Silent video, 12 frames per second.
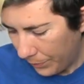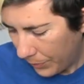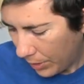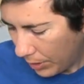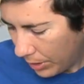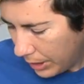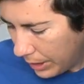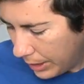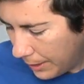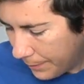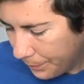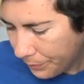
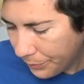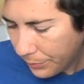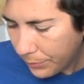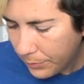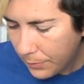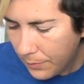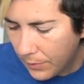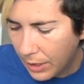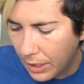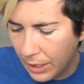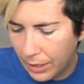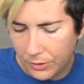currently.
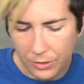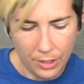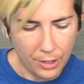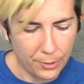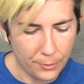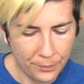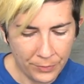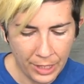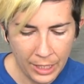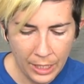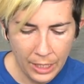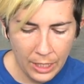And so
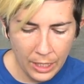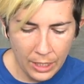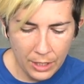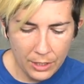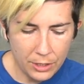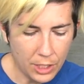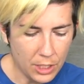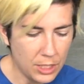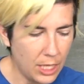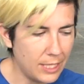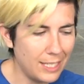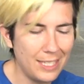just
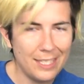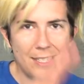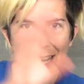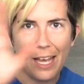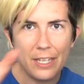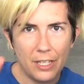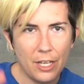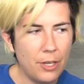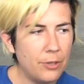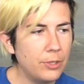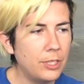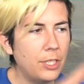as an aside
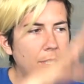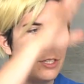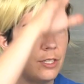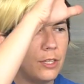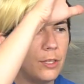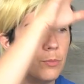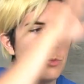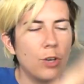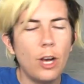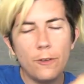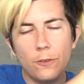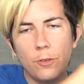note, the
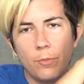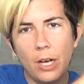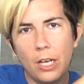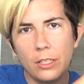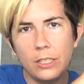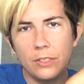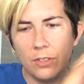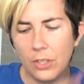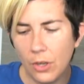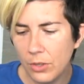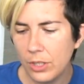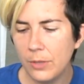Bravo model is the
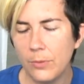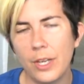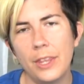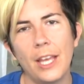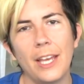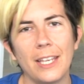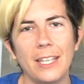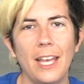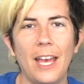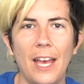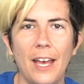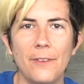only one that can
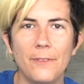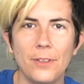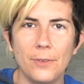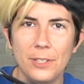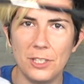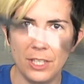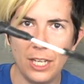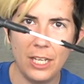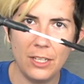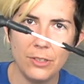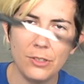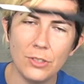have the rigid
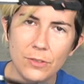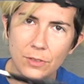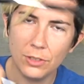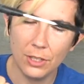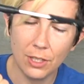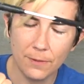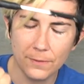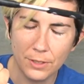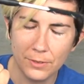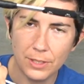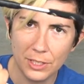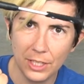handle. So if you're looking for
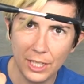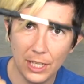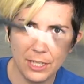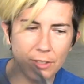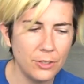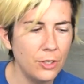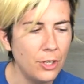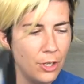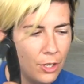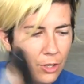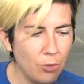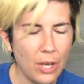the rigid handle,
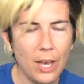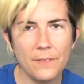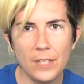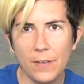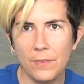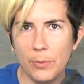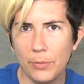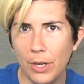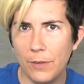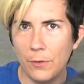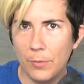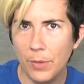you have to have the
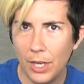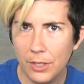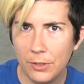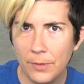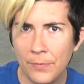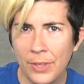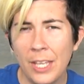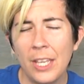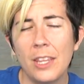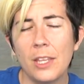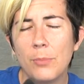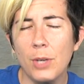Bravo model.
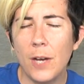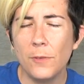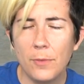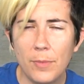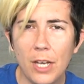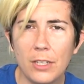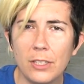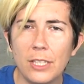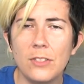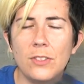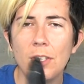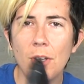The Bravo model
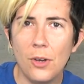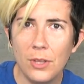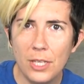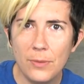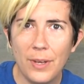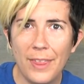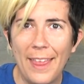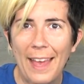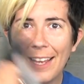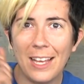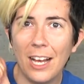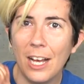is the only one
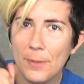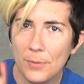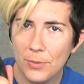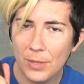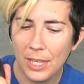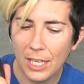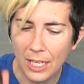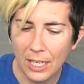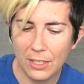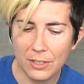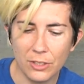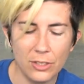that comes with a
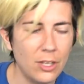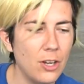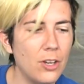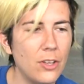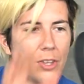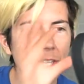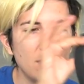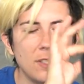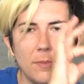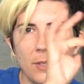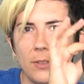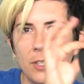handle. All these
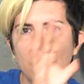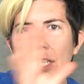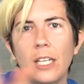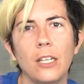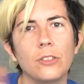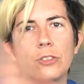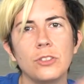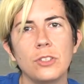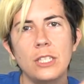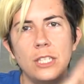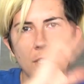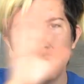semi-rigid handles
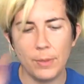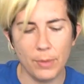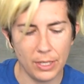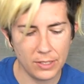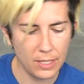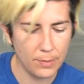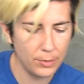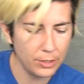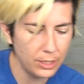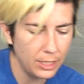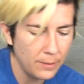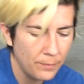need to be bought
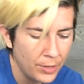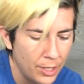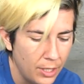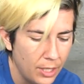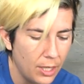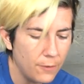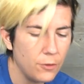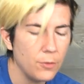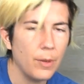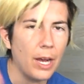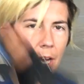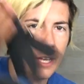separately. If you
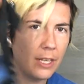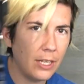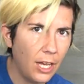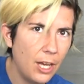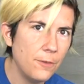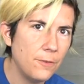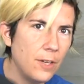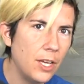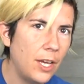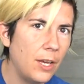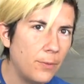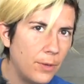buy an Alpha
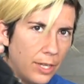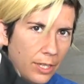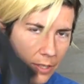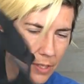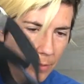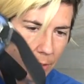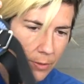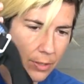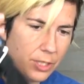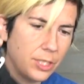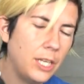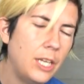and want
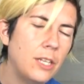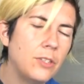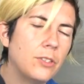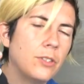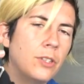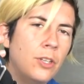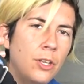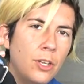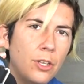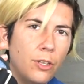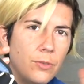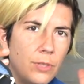semi-rigid handle,
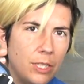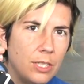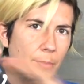you need to